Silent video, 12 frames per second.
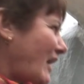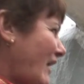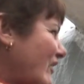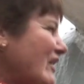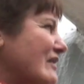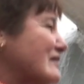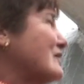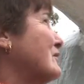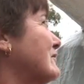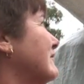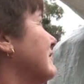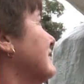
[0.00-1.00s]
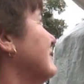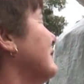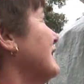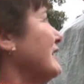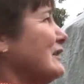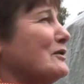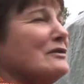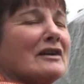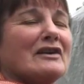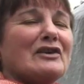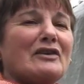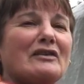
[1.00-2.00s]
I think it's really good.
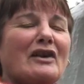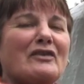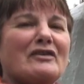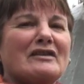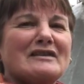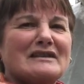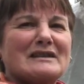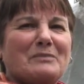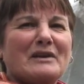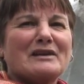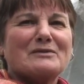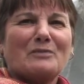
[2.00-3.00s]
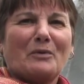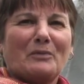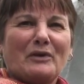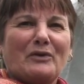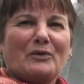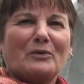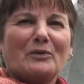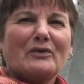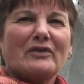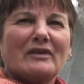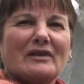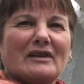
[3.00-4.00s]
I don't know that it's as big as what we
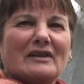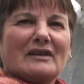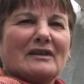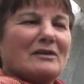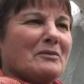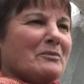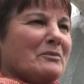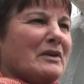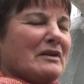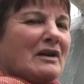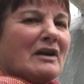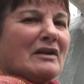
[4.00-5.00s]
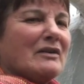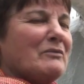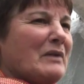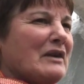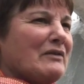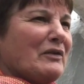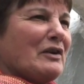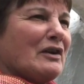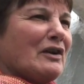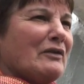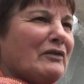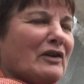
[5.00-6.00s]
thought, but no, they've made it very
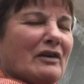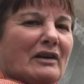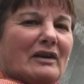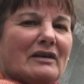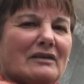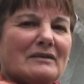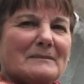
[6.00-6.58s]
lifelike.